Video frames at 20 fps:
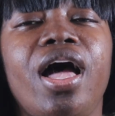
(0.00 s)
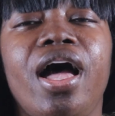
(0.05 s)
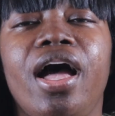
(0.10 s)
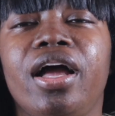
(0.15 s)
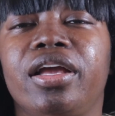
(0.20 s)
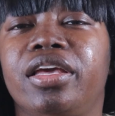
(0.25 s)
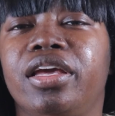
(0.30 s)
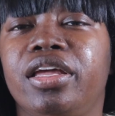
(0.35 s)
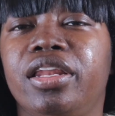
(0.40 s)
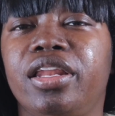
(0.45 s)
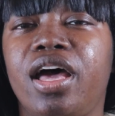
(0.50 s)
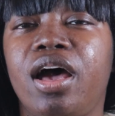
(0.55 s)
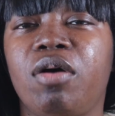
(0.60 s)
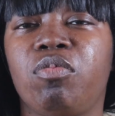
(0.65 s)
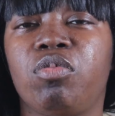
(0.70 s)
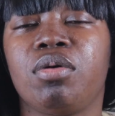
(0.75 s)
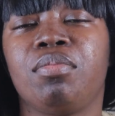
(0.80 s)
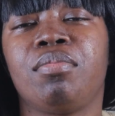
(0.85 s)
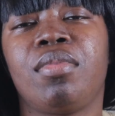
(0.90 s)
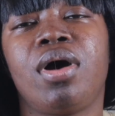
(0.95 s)
I
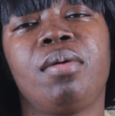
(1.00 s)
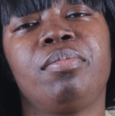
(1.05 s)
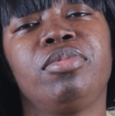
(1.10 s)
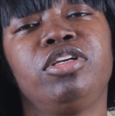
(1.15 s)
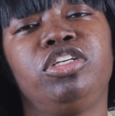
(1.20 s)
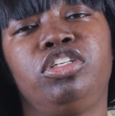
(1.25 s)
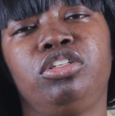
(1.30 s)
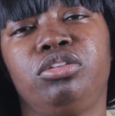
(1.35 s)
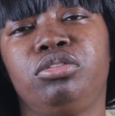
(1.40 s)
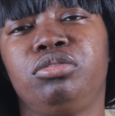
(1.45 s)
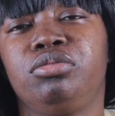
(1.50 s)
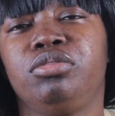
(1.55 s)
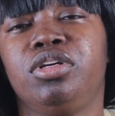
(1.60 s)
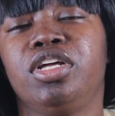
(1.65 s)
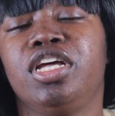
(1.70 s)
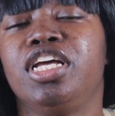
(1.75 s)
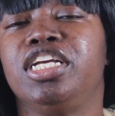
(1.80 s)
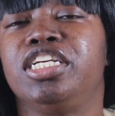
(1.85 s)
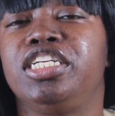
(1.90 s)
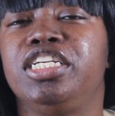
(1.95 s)
cannot with Mama June.
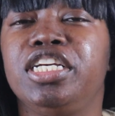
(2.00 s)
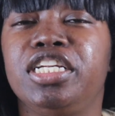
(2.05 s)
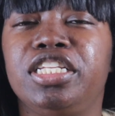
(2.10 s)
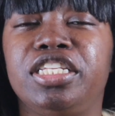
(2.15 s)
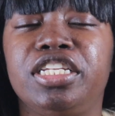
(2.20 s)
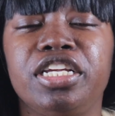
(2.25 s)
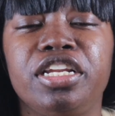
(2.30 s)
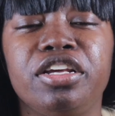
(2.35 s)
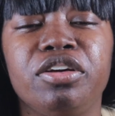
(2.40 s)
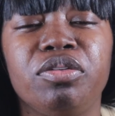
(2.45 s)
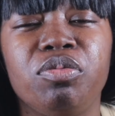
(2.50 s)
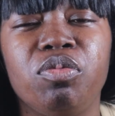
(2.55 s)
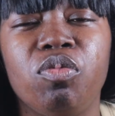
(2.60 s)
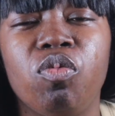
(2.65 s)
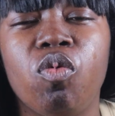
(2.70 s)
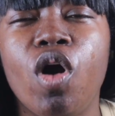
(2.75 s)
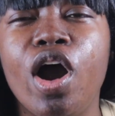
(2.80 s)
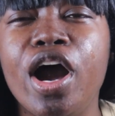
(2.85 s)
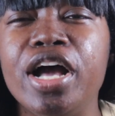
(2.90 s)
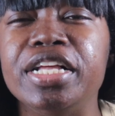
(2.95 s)
She did it
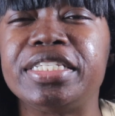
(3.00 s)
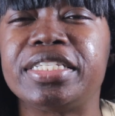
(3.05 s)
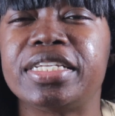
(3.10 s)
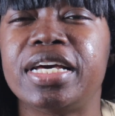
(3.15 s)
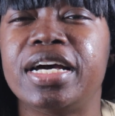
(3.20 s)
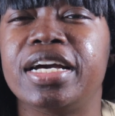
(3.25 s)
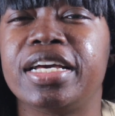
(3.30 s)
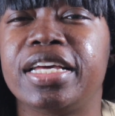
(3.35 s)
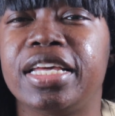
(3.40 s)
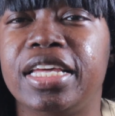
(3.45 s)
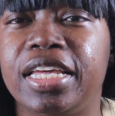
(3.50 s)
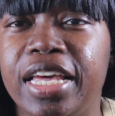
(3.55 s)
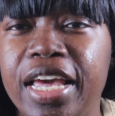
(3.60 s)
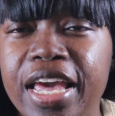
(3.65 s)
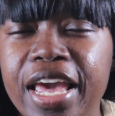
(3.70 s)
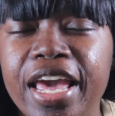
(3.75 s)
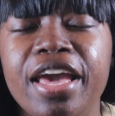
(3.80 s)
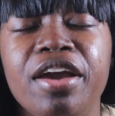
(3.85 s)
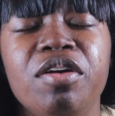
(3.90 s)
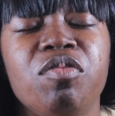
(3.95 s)
once
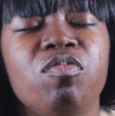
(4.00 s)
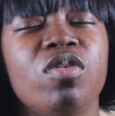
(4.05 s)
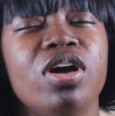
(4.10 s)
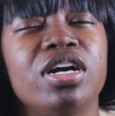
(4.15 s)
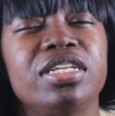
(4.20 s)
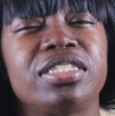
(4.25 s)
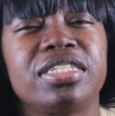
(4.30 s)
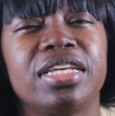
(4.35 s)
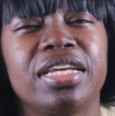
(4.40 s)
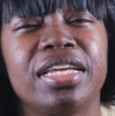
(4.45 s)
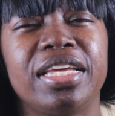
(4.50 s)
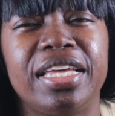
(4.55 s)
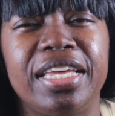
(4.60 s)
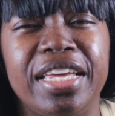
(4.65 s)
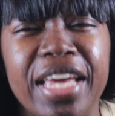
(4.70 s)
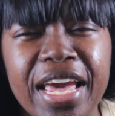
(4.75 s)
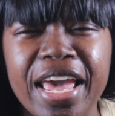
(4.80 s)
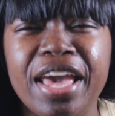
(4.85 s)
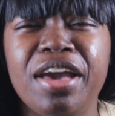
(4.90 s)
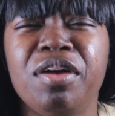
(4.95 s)
again, once
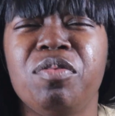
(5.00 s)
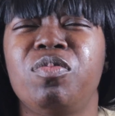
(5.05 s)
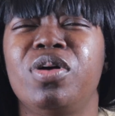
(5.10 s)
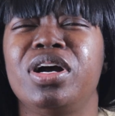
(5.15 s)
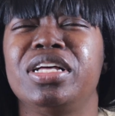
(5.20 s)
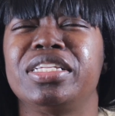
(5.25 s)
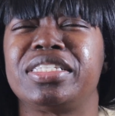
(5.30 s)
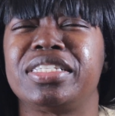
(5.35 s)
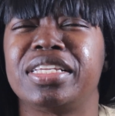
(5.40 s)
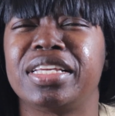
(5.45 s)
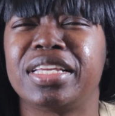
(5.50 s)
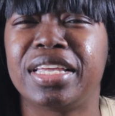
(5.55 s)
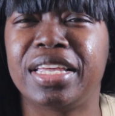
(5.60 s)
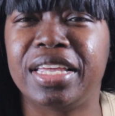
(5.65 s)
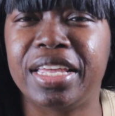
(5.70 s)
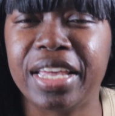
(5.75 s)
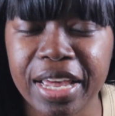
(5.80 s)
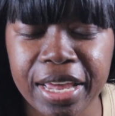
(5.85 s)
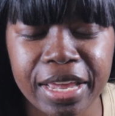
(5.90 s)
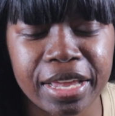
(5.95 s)
again, once
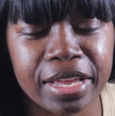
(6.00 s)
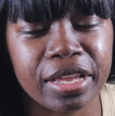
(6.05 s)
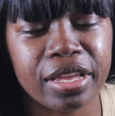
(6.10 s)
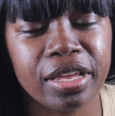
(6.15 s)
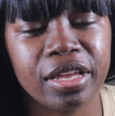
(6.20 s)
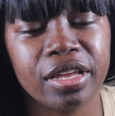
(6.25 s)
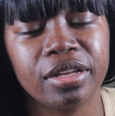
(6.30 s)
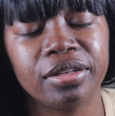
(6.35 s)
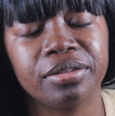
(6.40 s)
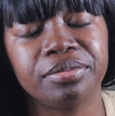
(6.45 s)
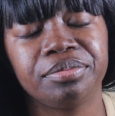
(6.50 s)
again.